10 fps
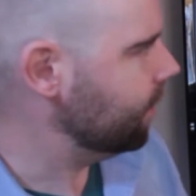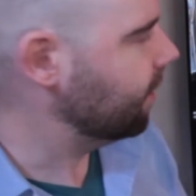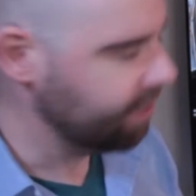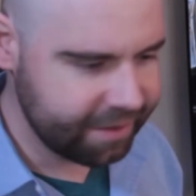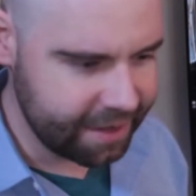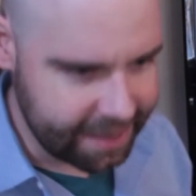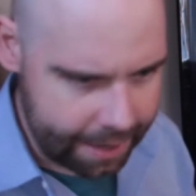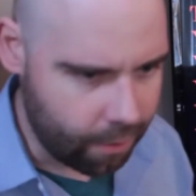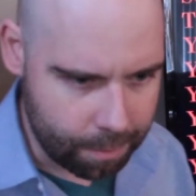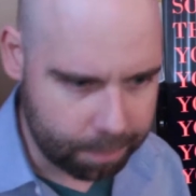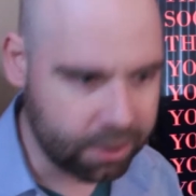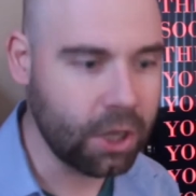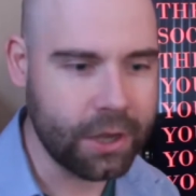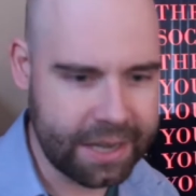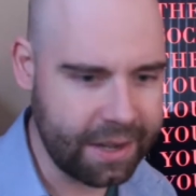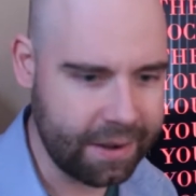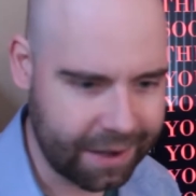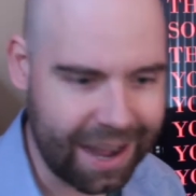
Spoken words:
you can kind of see how I'm plugging